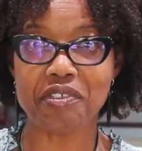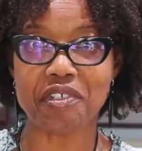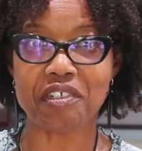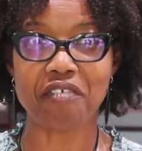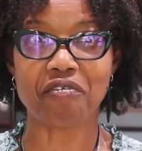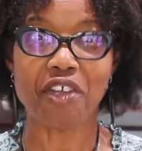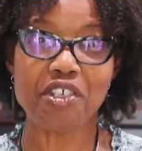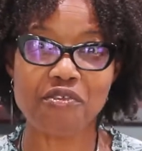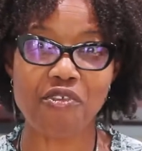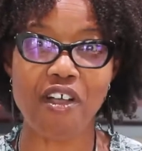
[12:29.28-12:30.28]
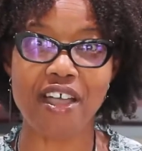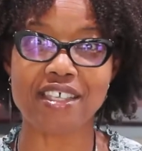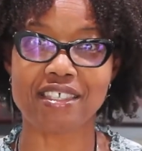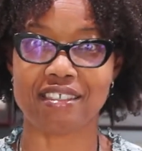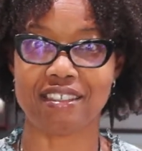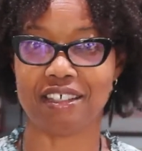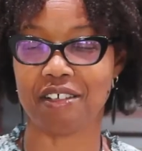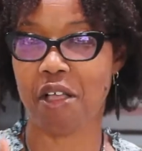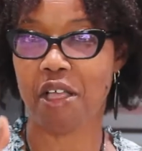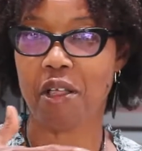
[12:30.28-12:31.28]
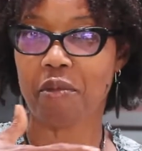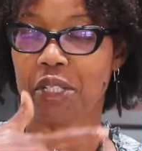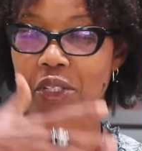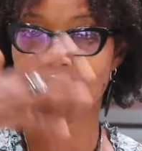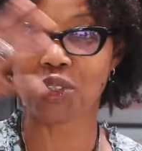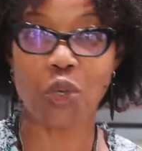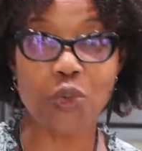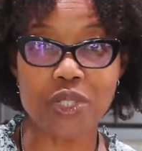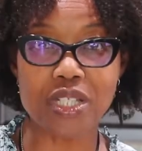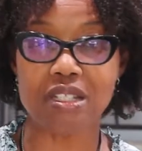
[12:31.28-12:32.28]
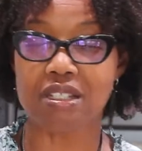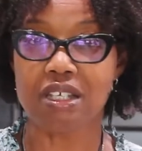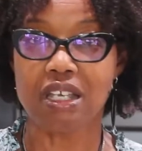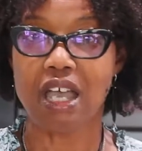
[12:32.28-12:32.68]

and the French fries and the, loaded